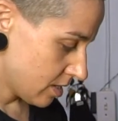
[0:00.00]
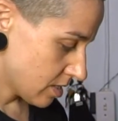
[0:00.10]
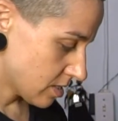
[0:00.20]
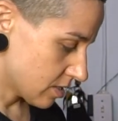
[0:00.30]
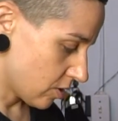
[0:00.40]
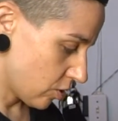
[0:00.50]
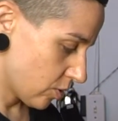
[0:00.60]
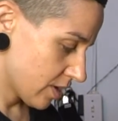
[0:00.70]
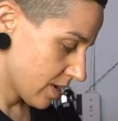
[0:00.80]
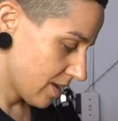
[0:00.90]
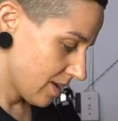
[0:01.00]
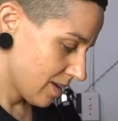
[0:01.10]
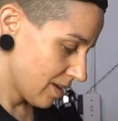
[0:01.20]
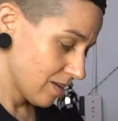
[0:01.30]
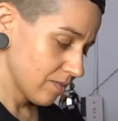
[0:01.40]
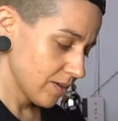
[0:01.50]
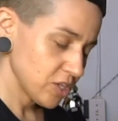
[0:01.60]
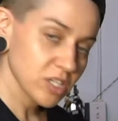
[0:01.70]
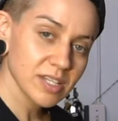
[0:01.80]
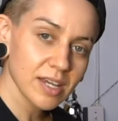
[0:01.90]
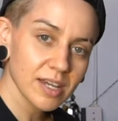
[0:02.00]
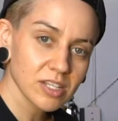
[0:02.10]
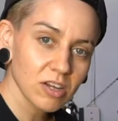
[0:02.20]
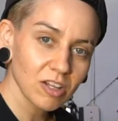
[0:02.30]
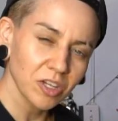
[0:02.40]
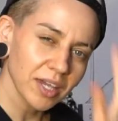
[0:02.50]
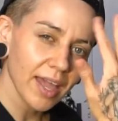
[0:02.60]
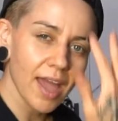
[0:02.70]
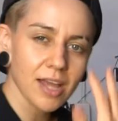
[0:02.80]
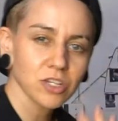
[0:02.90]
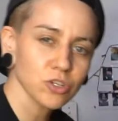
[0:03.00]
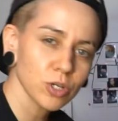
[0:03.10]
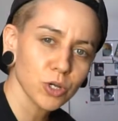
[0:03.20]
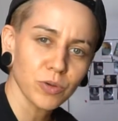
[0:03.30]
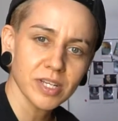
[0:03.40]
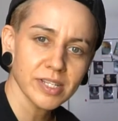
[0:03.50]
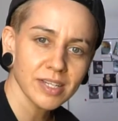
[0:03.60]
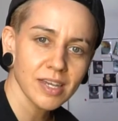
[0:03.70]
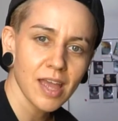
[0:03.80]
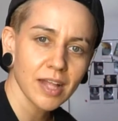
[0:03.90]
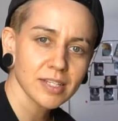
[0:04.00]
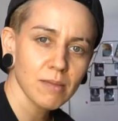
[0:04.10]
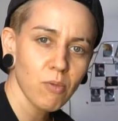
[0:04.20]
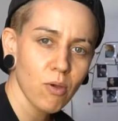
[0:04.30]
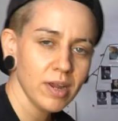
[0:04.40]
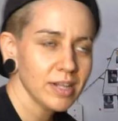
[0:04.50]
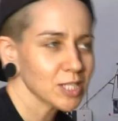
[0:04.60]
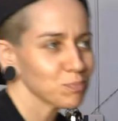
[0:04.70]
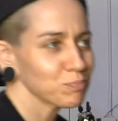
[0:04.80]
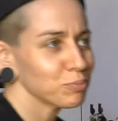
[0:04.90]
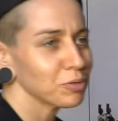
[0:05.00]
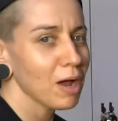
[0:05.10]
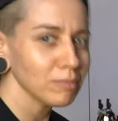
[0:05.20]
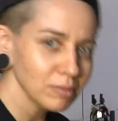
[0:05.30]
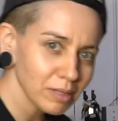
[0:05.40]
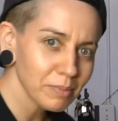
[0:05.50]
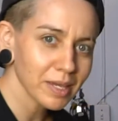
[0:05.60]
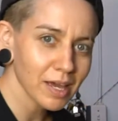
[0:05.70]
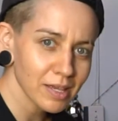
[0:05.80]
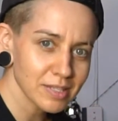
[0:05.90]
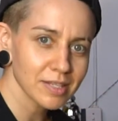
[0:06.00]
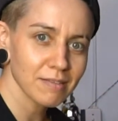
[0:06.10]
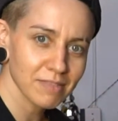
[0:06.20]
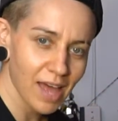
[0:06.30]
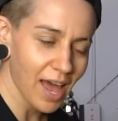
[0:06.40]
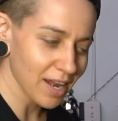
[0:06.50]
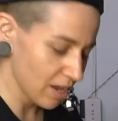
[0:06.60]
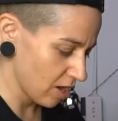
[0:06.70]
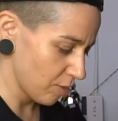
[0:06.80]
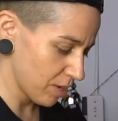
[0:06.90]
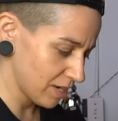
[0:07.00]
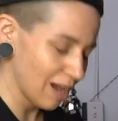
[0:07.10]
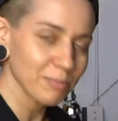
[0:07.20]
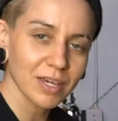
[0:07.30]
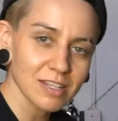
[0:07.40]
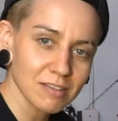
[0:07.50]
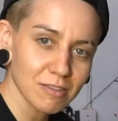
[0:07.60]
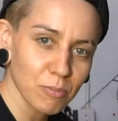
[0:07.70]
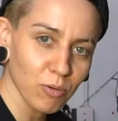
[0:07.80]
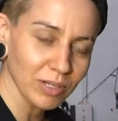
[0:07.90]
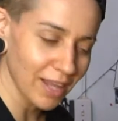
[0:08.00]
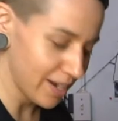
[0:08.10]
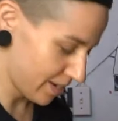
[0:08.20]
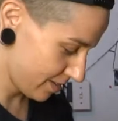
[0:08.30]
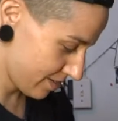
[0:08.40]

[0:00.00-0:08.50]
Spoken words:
So if I just like start looking extra greasy at some point, it's probably because of that, and not because of the poor lighting.